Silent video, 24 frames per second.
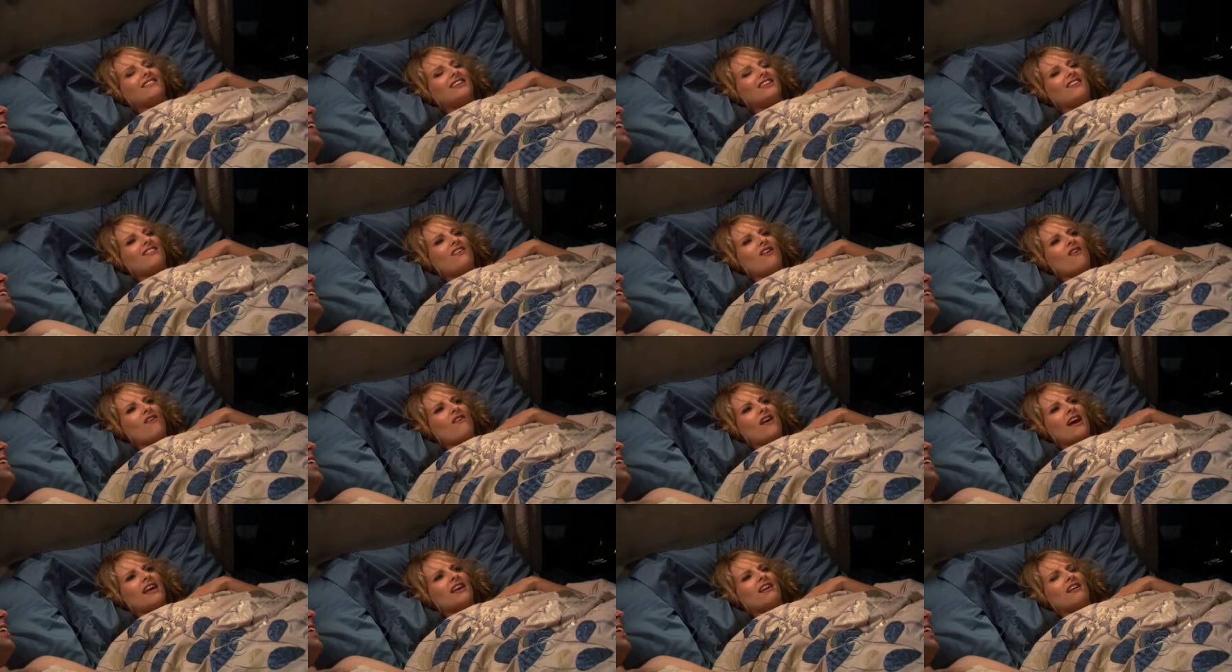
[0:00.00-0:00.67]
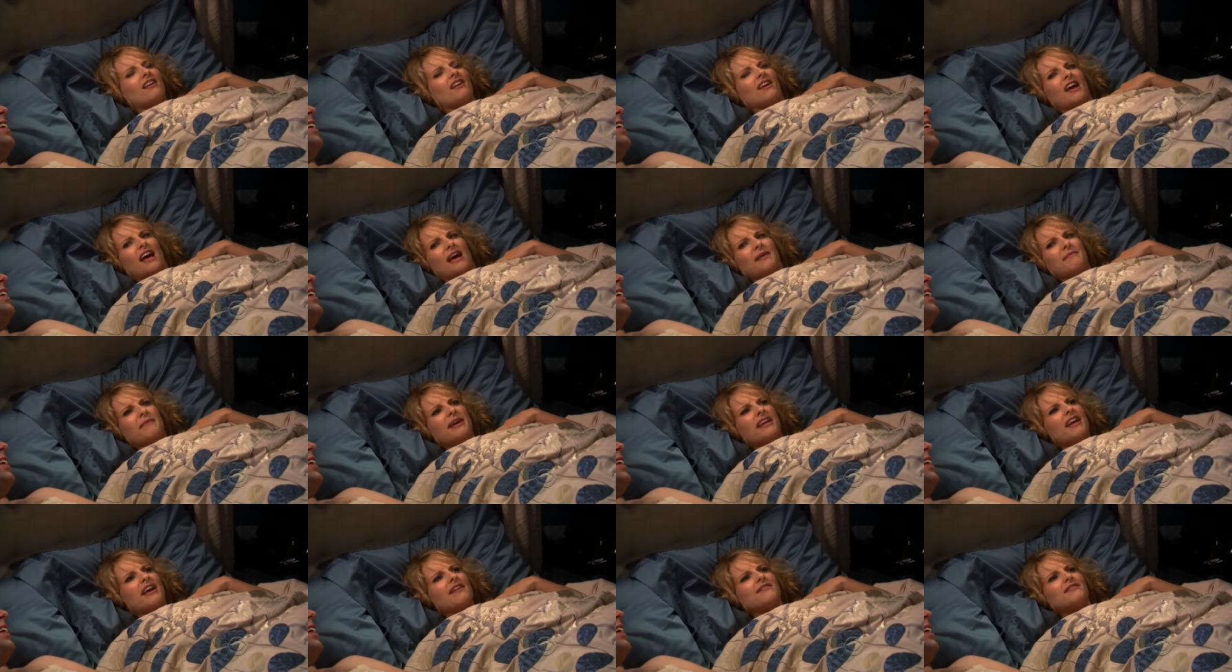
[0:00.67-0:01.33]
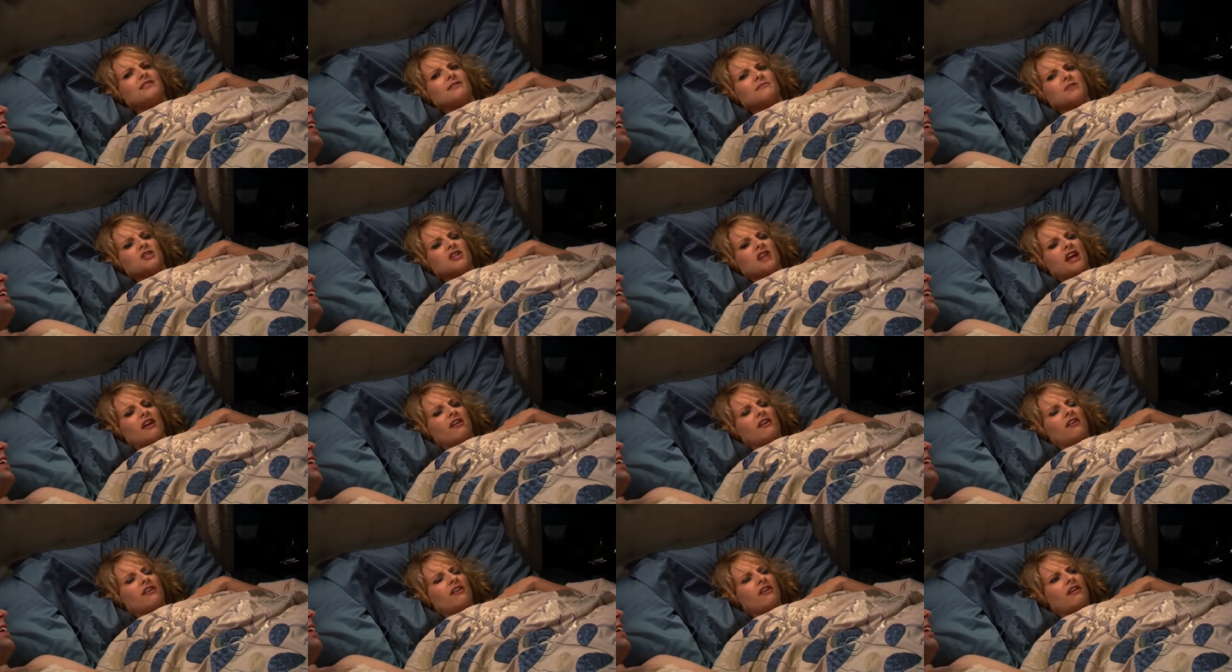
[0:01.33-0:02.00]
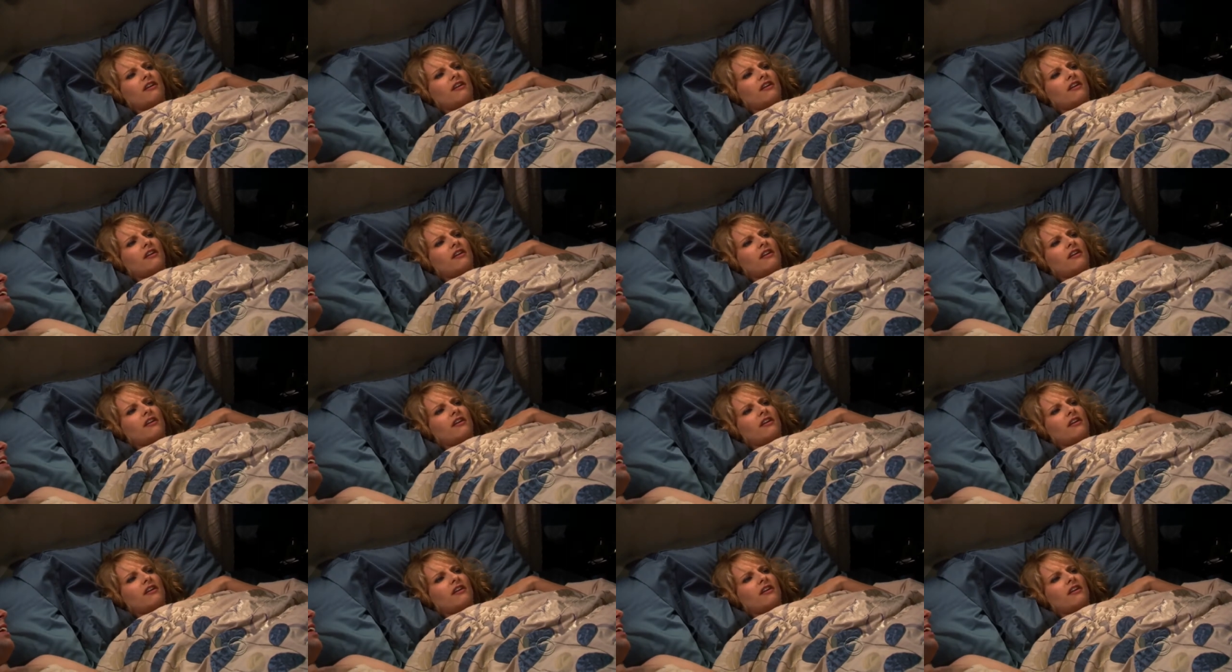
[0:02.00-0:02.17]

No, I, I might have some cheddar.